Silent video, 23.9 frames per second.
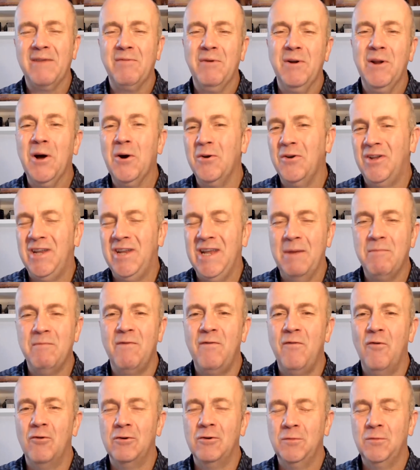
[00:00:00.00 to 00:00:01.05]
we know at TM
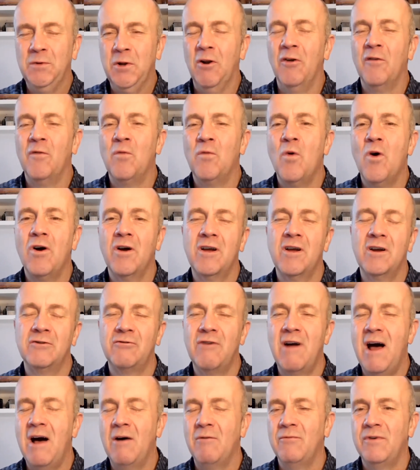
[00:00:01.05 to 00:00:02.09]
Forum, we do a lot of work
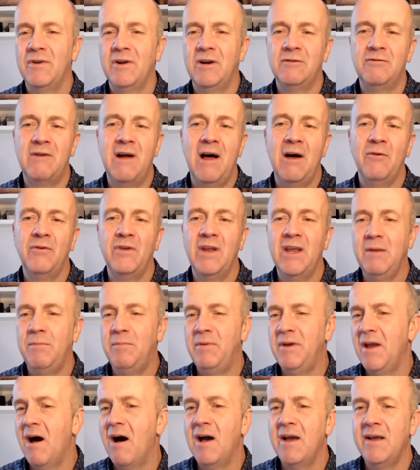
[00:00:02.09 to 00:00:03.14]
around
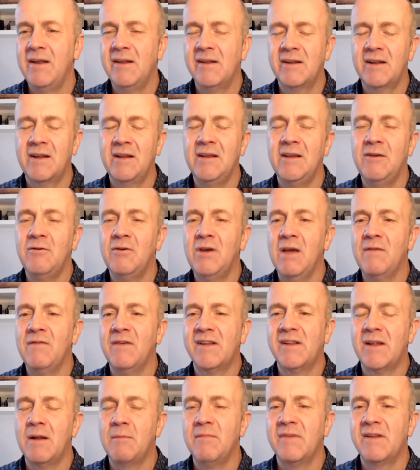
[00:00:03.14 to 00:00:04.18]
APIs. Can you give
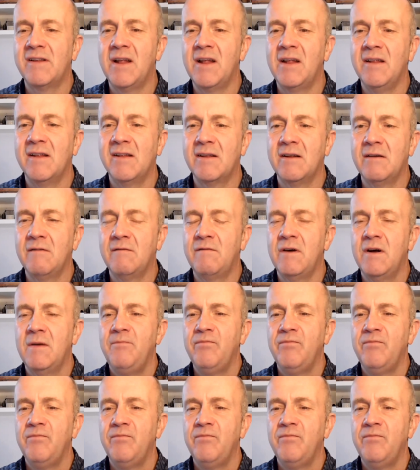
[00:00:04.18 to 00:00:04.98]
us some sense of